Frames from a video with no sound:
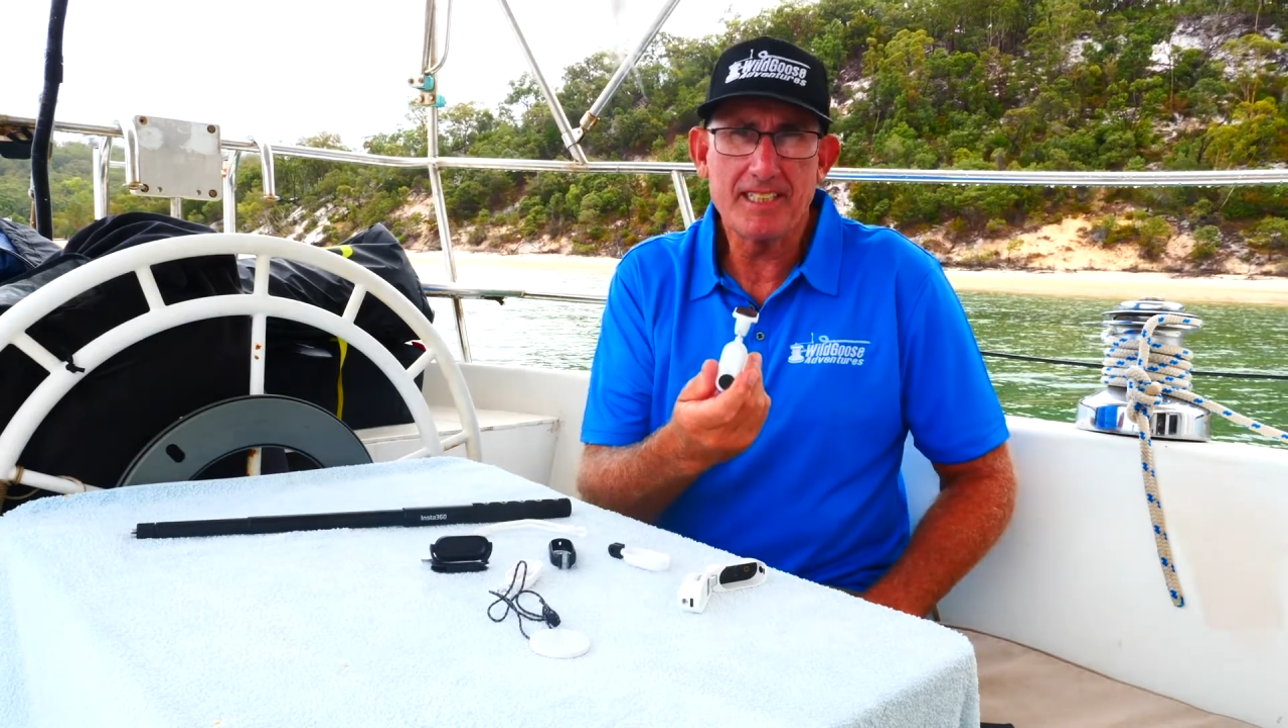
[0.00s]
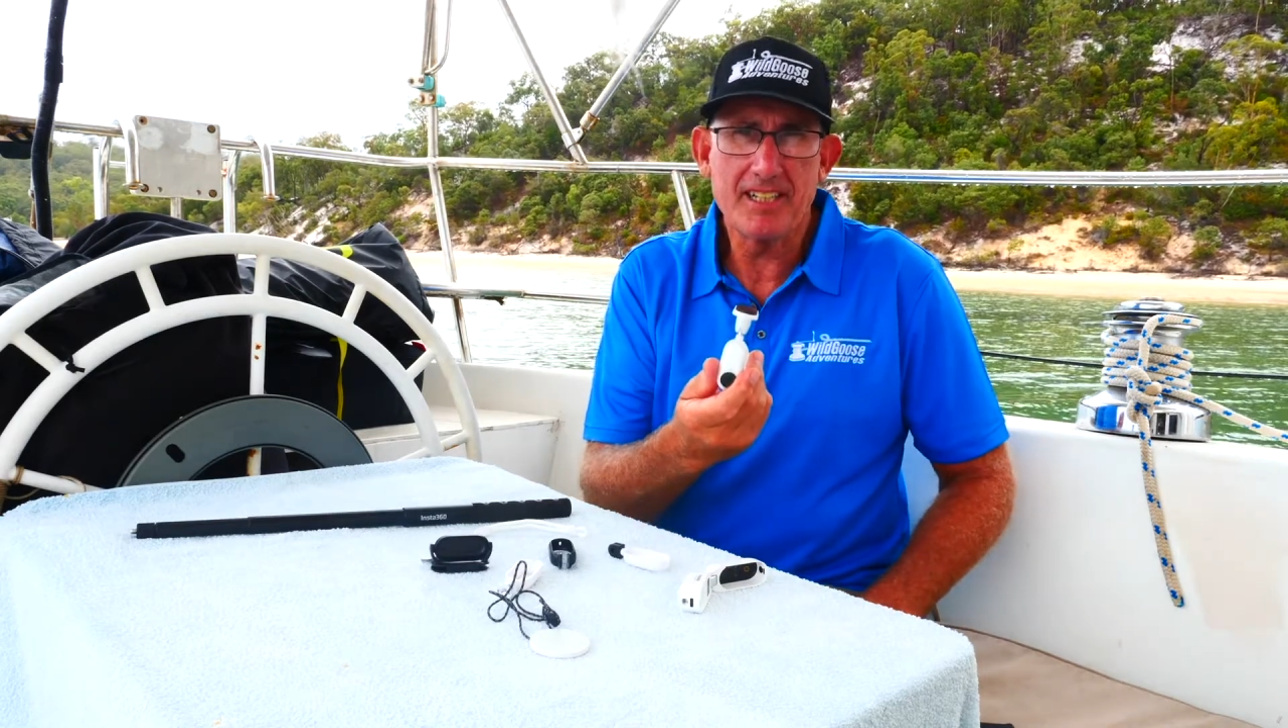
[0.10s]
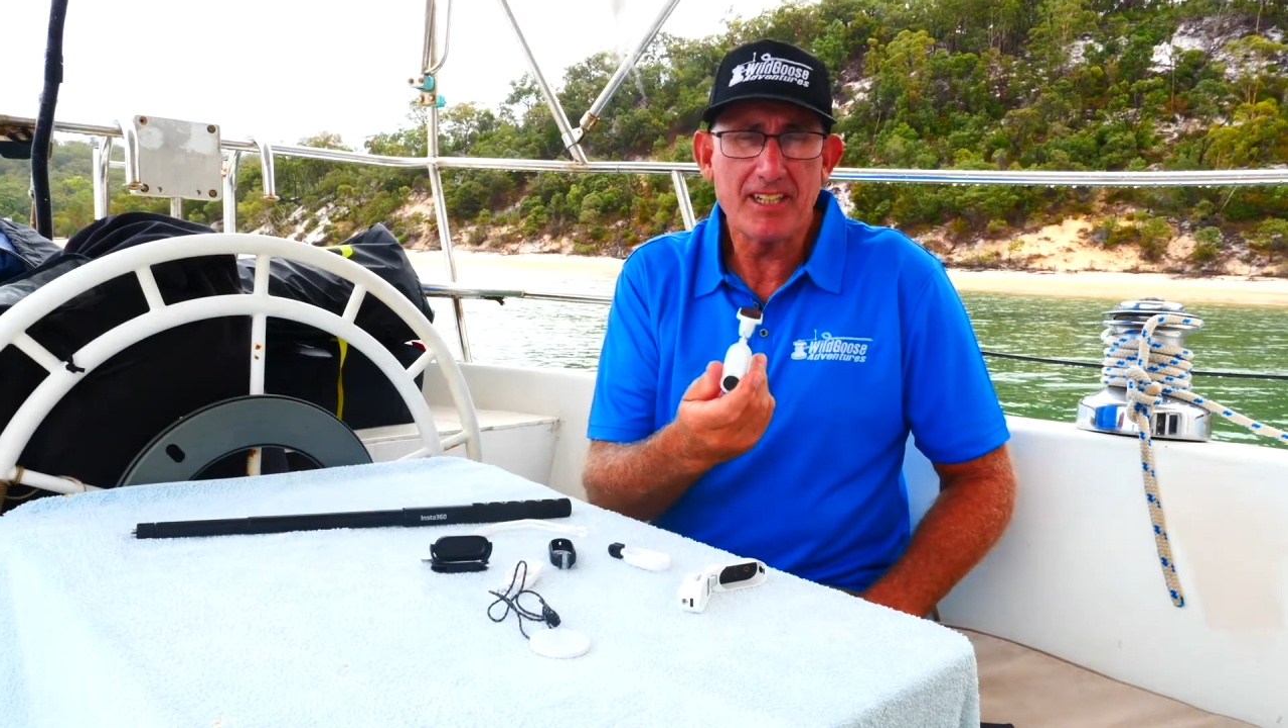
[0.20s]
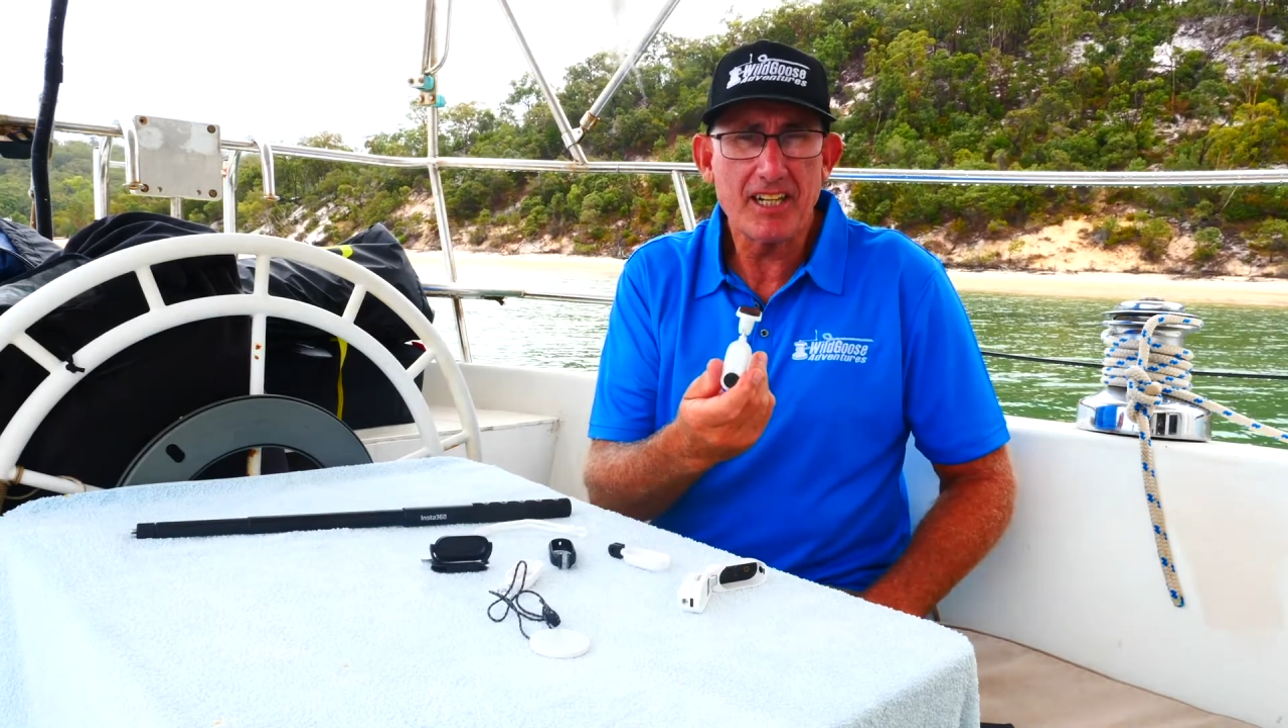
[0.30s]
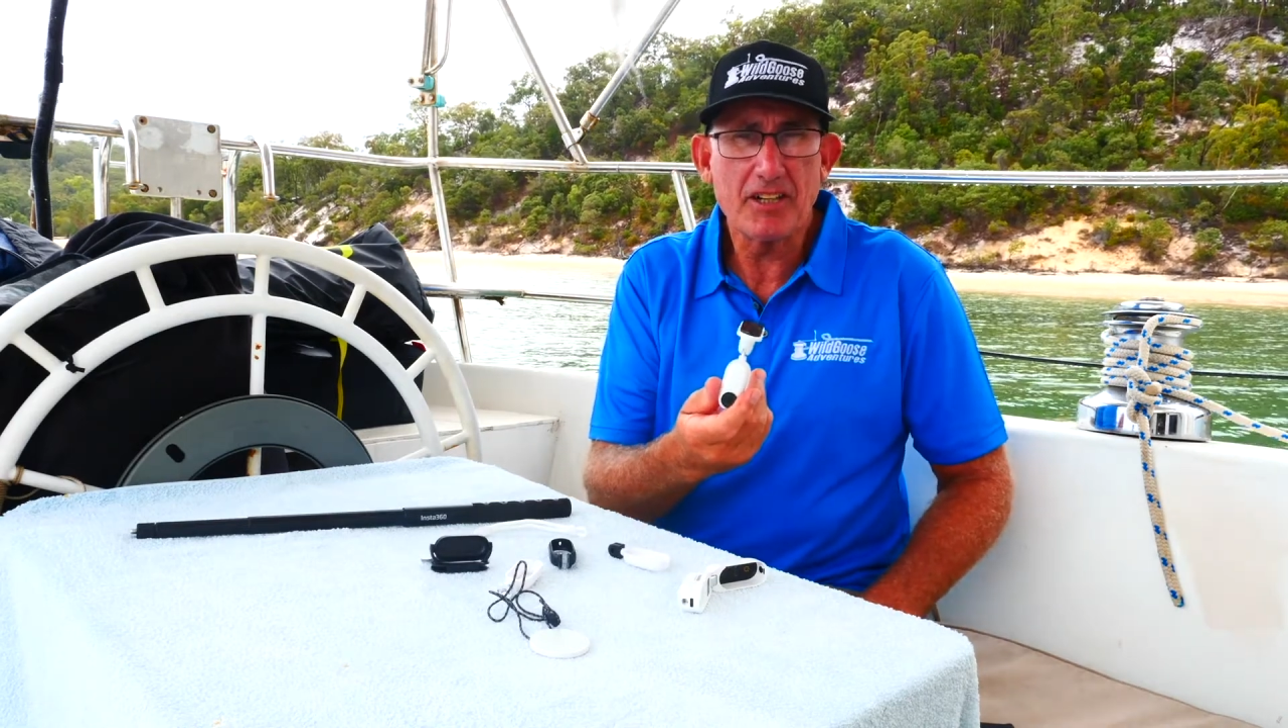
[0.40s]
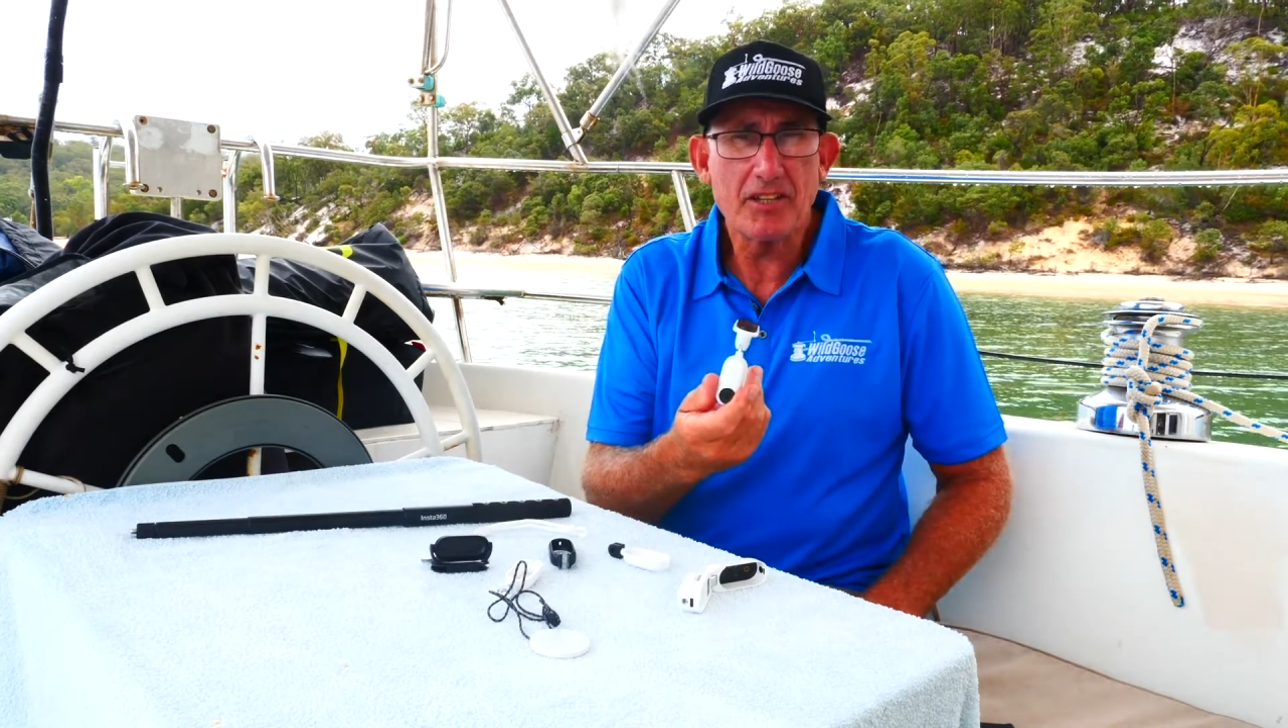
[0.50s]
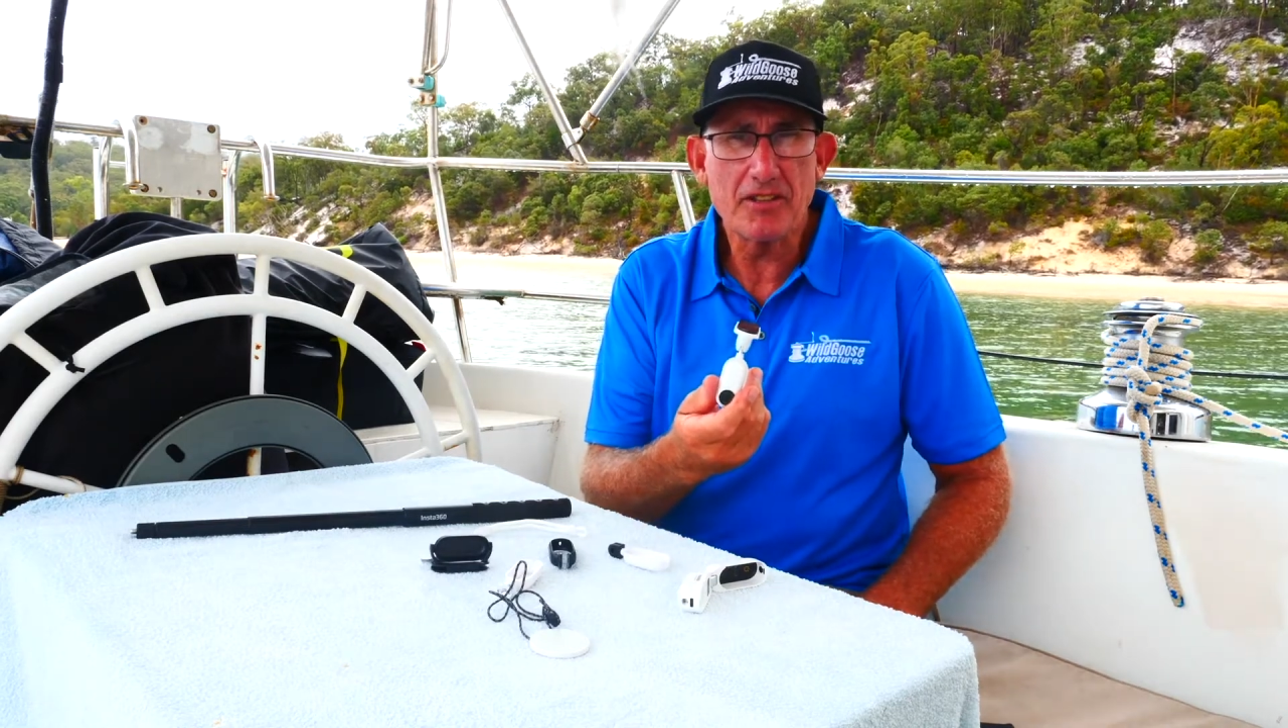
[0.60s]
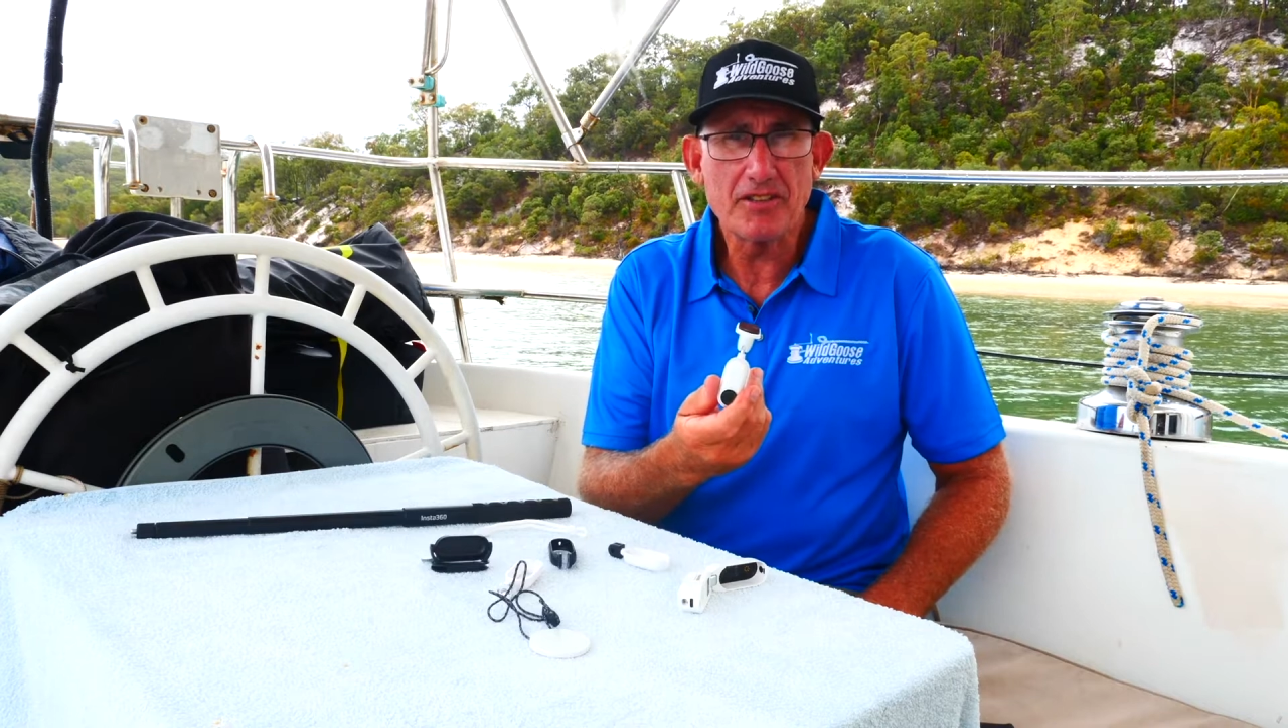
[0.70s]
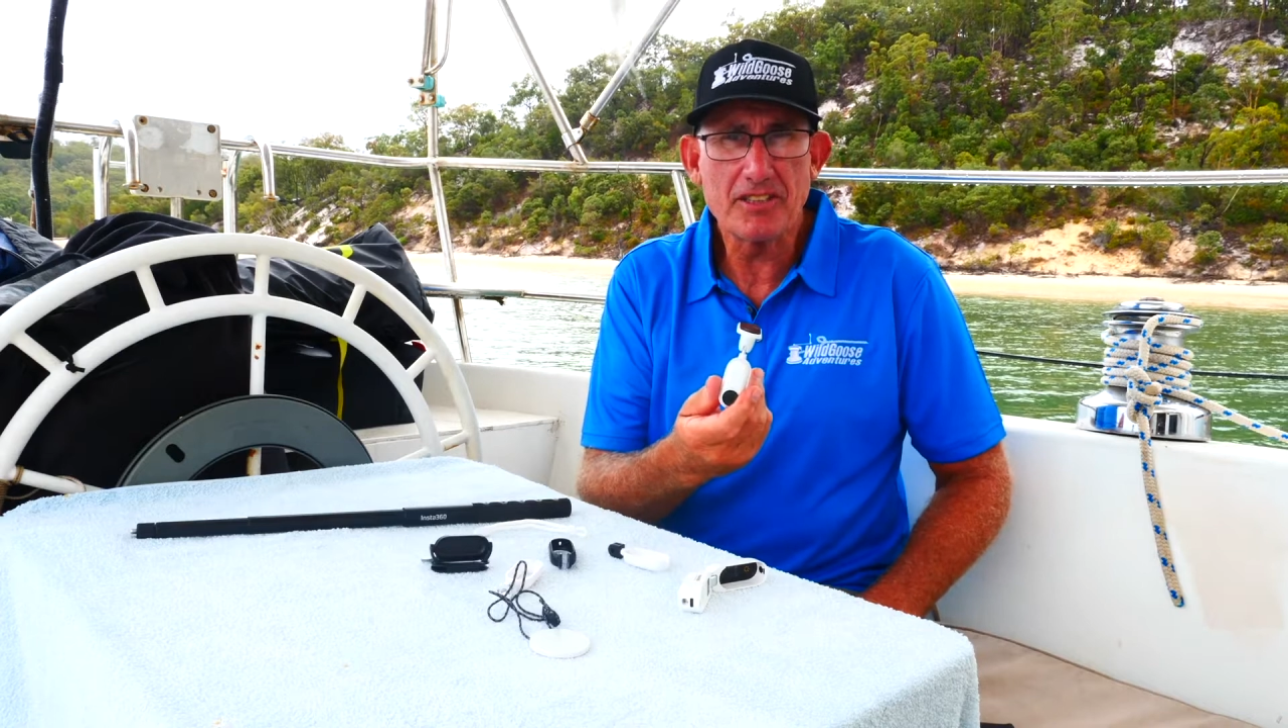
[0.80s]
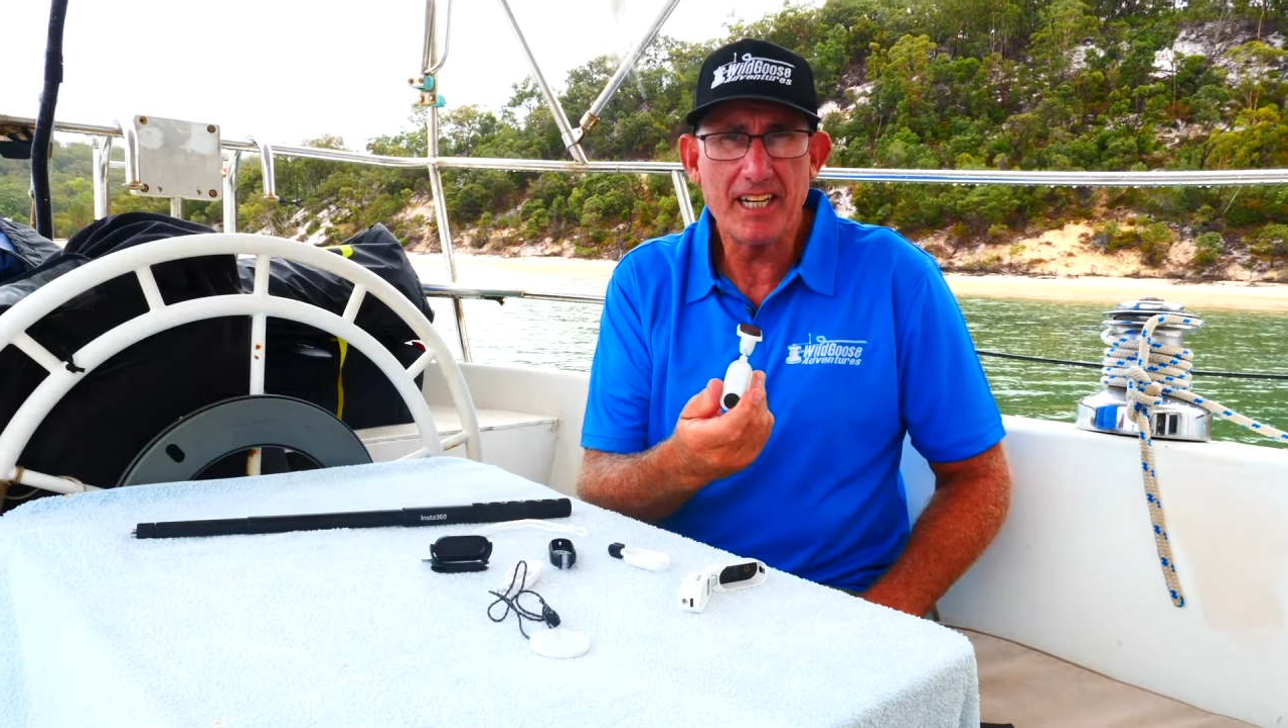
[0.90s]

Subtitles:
and I'd only use